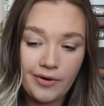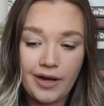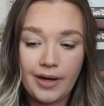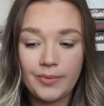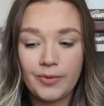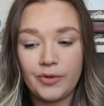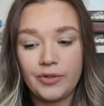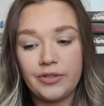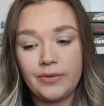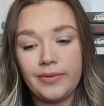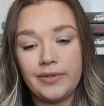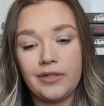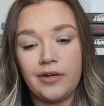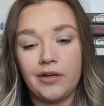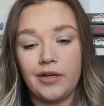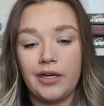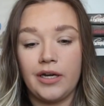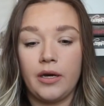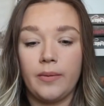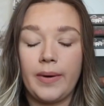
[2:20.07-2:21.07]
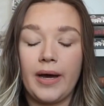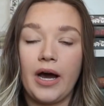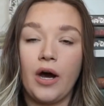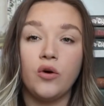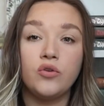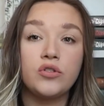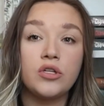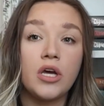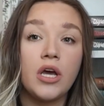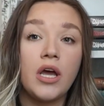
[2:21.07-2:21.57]
I'm going to be talking
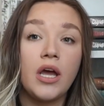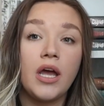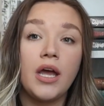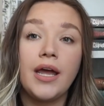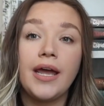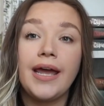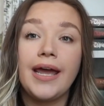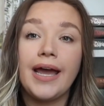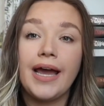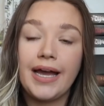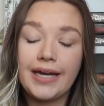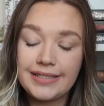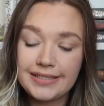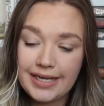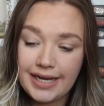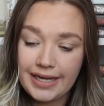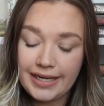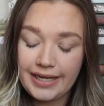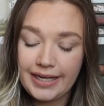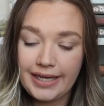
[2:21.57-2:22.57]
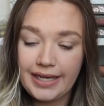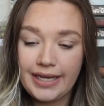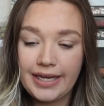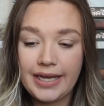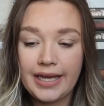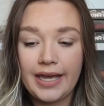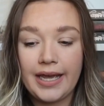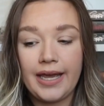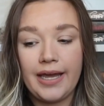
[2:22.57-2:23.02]
about anxiety